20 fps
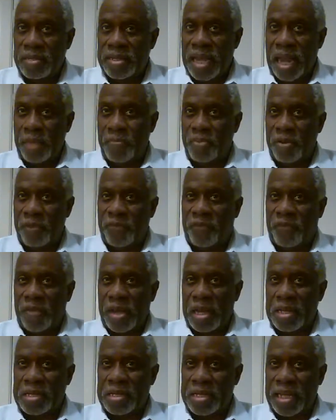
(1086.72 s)
they
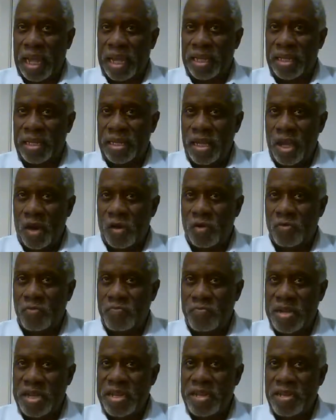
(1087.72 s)
profess they know
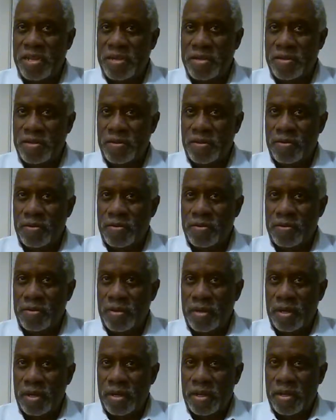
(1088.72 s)
me
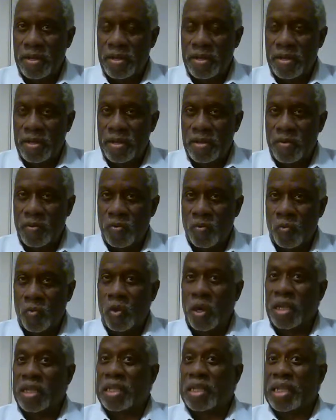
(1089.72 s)

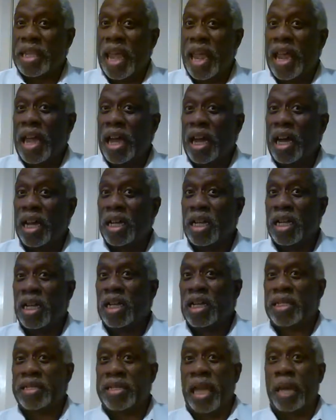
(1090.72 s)
with their,
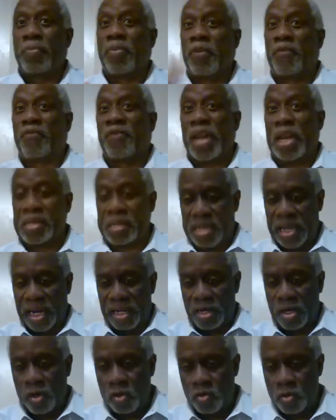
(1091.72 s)
they profess
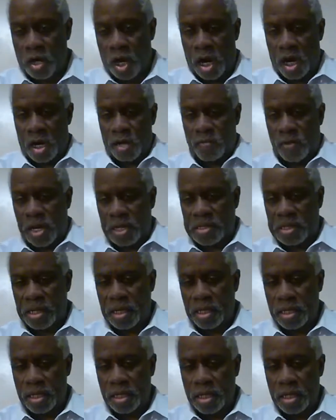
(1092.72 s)
they know God. Watch
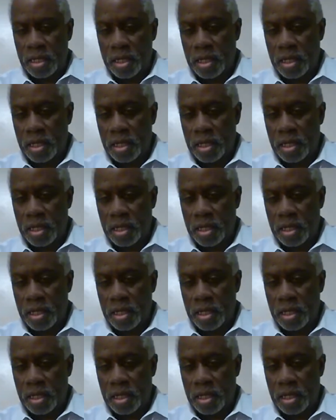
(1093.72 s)
it